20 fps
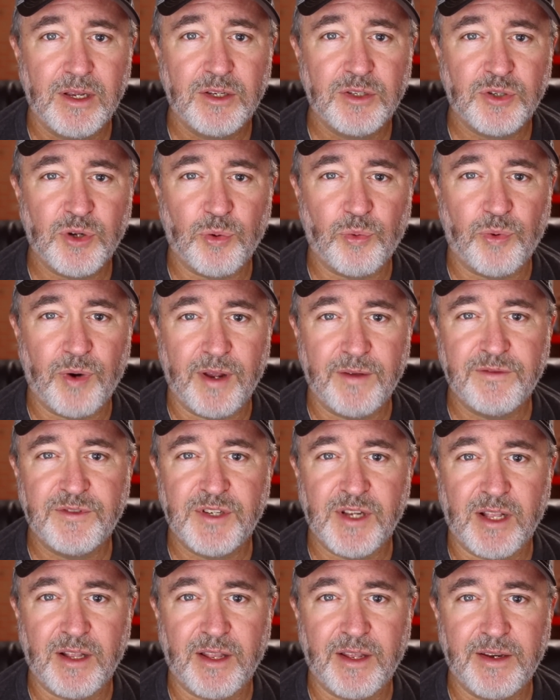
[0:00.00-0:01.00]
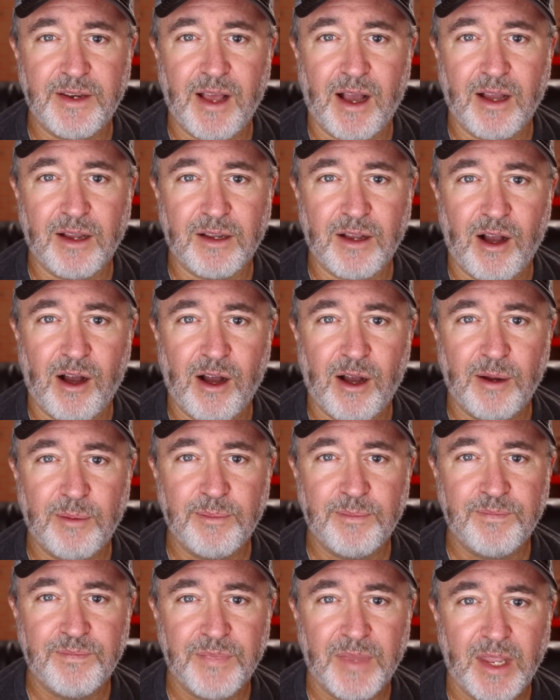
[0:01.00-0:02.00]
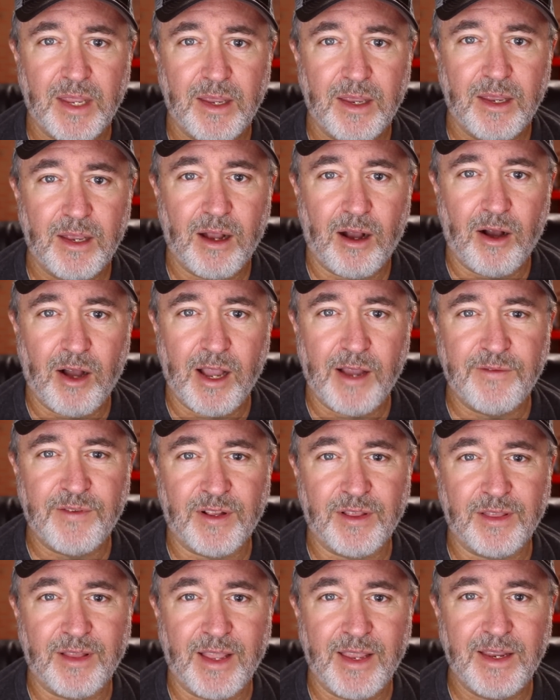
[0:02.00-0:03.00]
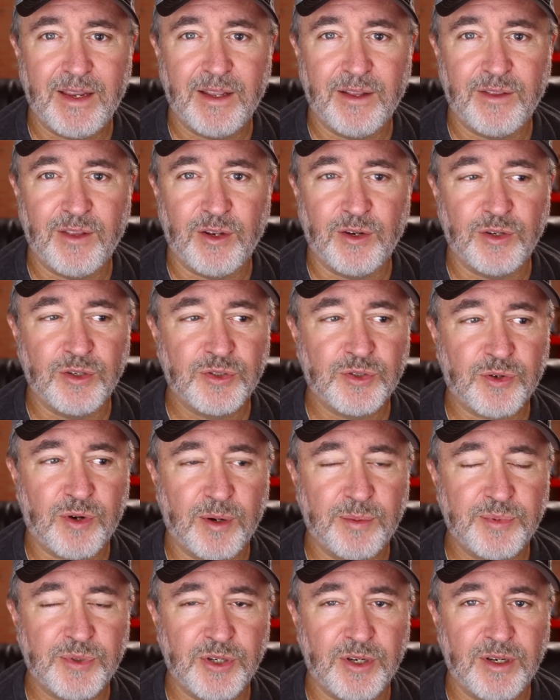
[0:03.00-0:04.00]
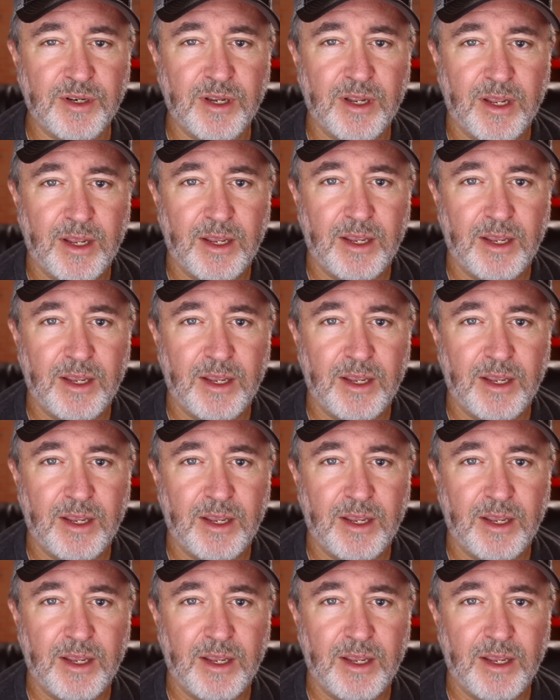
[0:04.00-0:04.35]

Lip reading: So Revzilla.com, I'll have a link in the description.